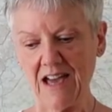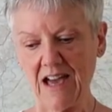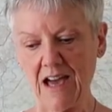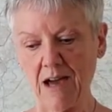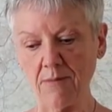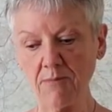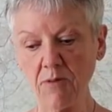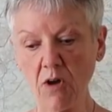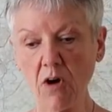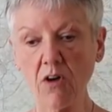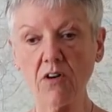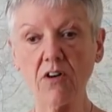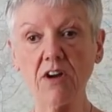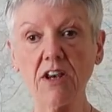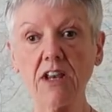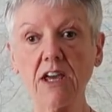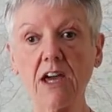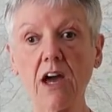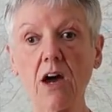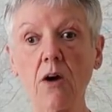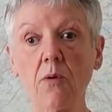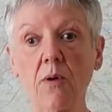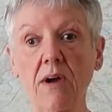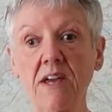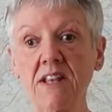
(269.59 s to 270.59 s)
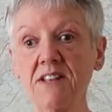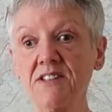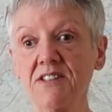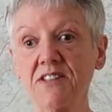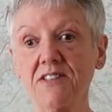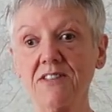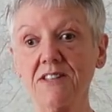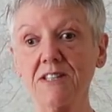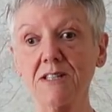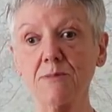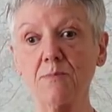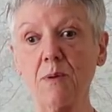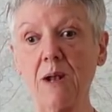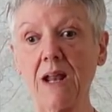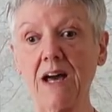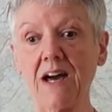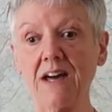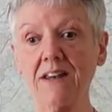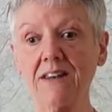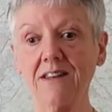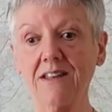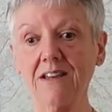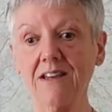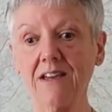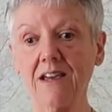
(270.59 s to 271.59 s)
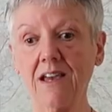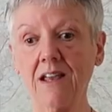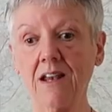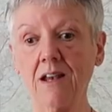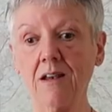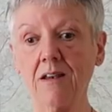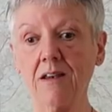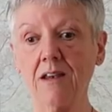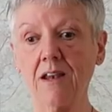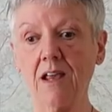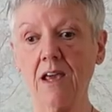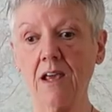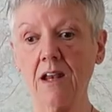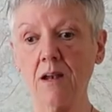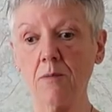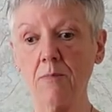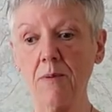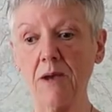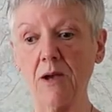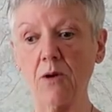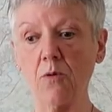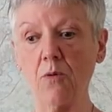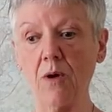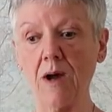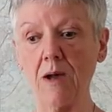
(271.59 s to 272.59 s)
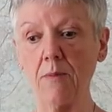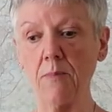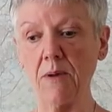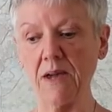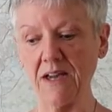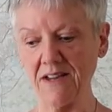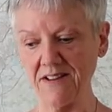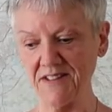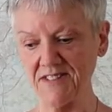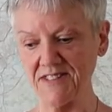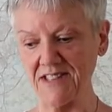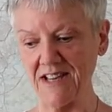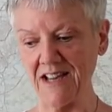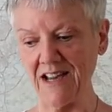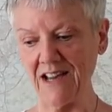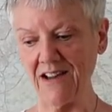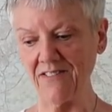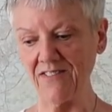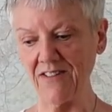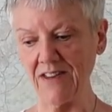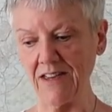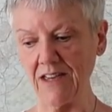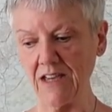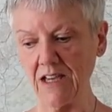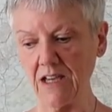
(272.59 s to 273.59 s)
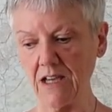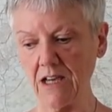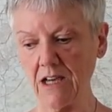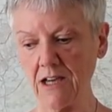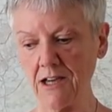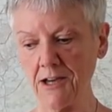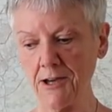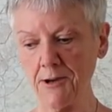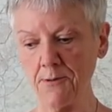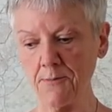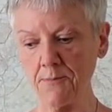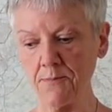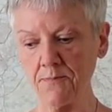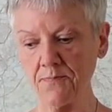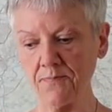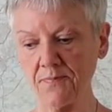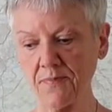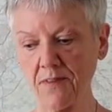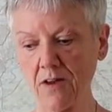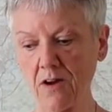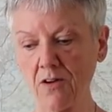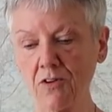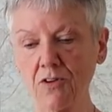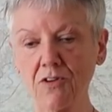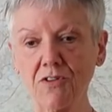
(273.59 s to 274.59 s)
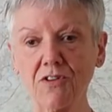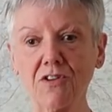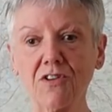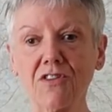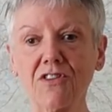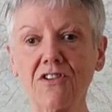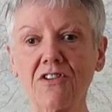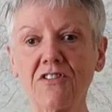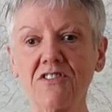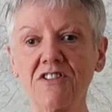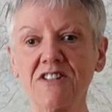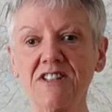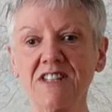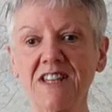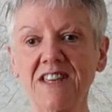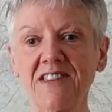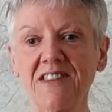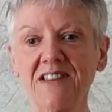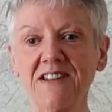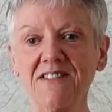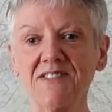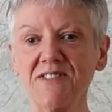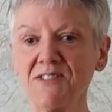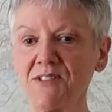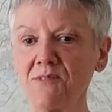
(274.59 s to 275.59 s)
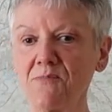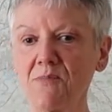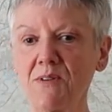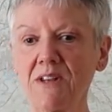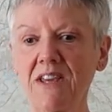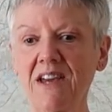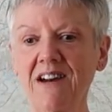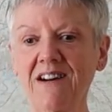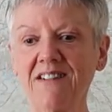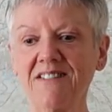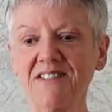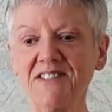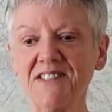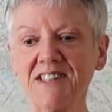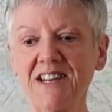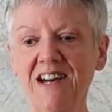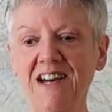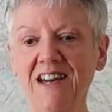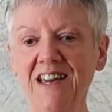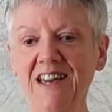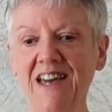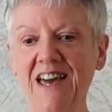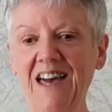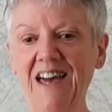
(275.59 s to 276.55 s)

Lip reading: I'm not going to go into this plan in a big way because I have it on good authority that somebody else I